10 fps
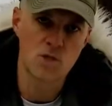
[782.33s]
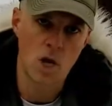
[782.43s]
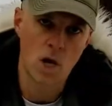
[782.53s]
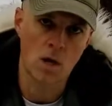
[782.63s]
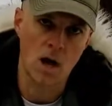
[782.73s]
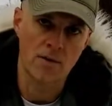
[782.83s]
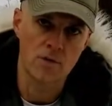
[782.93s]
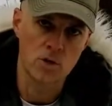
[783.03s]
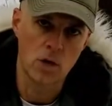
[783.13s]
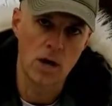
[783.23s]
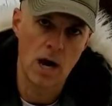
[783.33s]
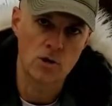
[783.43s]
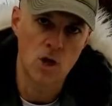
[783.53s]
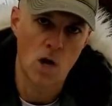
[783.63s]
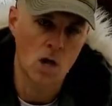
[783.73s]
char cloth and show you
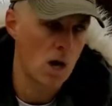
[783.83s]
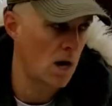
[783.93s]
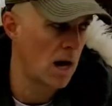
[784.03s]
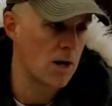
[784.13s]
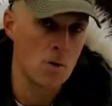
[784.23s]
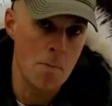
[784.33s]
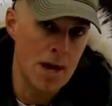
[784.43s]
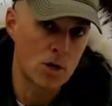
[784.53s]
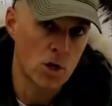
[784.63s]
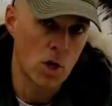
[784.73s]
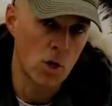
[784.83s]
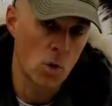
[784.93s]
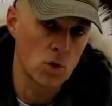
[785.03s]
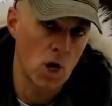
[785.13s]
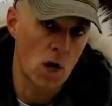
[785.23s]
how you make your
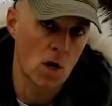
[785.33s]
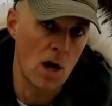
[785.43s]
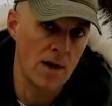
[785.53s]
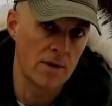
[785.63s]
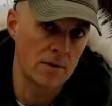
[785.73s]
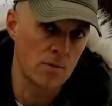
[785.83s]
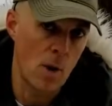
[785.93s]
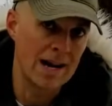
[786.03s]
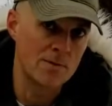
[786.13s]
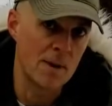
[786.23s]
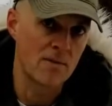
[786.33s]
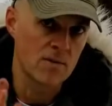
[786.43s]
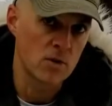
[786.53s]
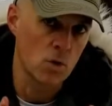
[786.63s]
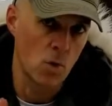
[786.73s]
own char cloth and why it's
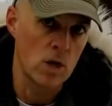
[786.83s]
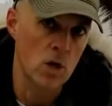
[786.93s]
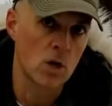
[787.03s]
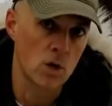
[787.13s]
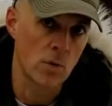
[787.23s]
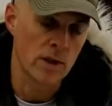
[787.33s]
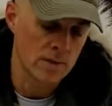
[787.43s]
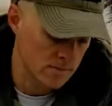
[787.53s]
beneficial and what you can do with it.